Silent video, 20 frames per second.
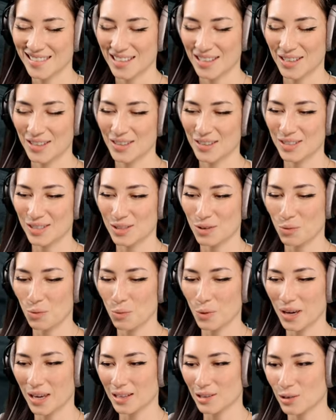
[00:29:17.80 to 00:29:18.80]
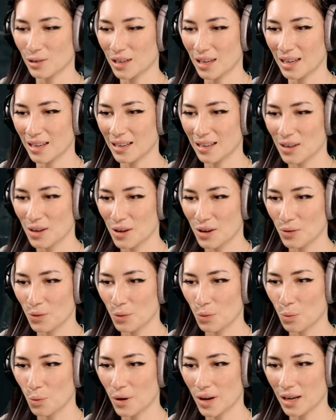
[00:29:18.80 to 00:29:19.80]
This is a weird looking,
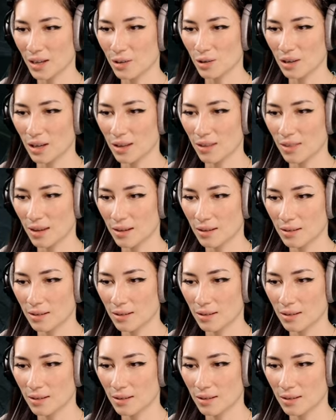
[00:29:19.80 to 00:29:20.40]
weird looking thing.